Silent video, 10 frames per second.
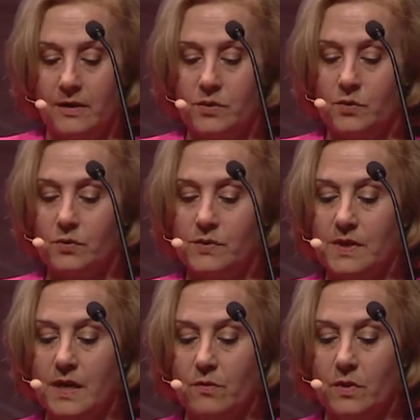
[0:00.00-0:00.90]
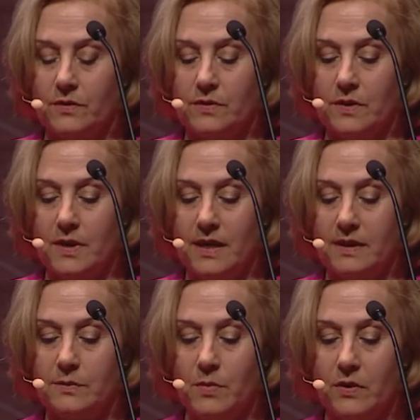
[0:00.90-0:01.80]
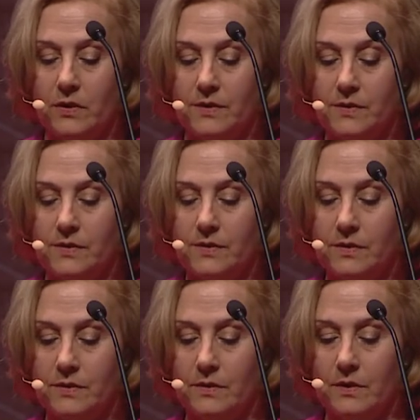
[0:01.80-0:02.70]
to see what they experienced.